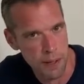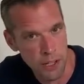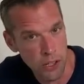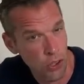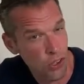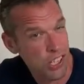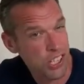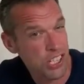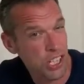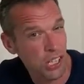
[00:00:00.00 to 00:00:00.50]
Not
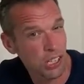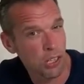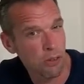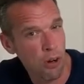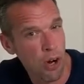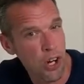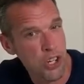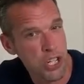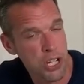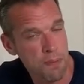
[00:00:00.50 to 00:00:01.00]
the solar
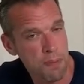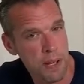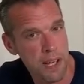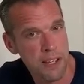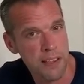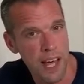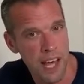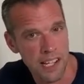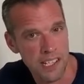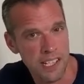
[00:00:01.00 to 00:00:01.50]
RGB,
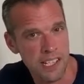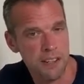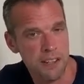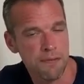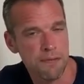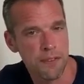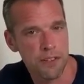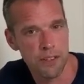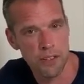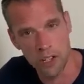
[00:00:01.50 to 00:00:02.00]
that is a
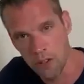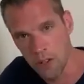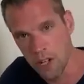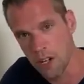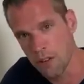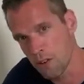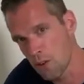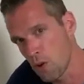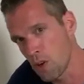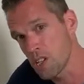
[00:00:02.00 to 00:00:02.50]
different
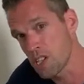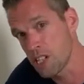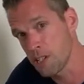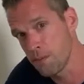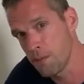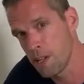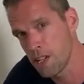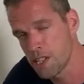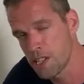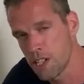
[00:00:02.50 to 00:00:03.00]
unit, quite
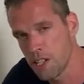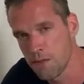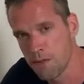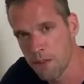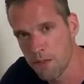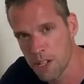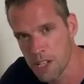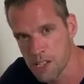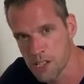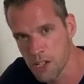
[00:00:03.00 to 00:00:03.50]
similar to the
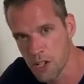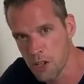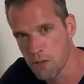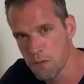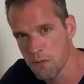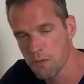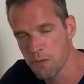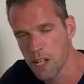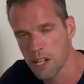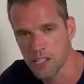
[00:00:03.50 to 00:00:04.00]
Vivid 2.
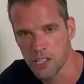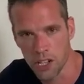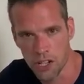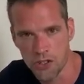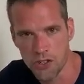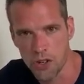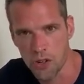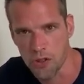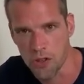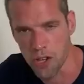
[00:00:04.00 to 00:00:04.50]
That's
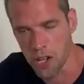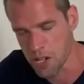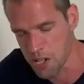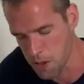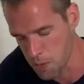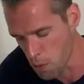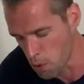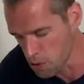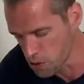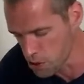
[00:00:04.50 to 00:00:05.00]
130
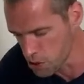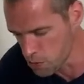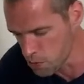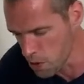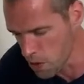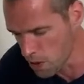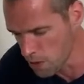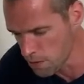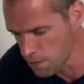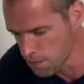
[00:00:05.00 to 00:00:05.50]
watts as well.